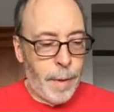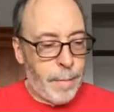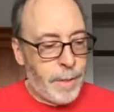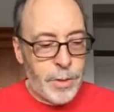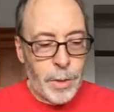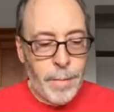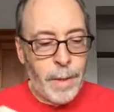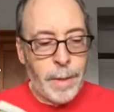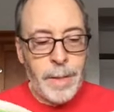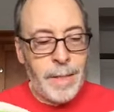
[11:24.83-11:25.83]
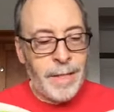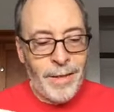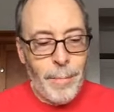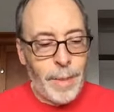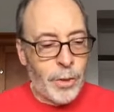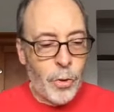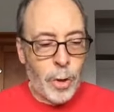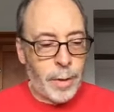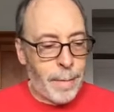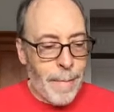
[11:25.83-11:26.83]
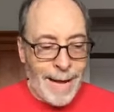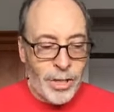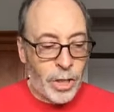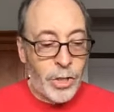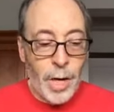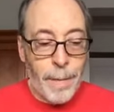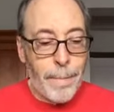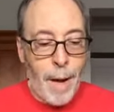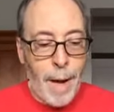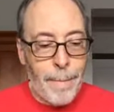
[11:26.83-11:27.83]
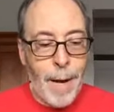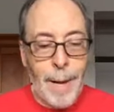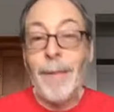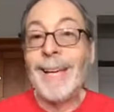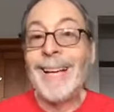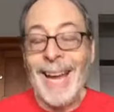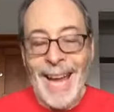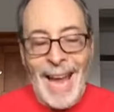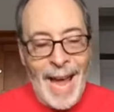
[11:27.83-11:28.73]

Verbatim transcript: But Mr. Mill didn't give me a chocolate magic shell bomb pop like I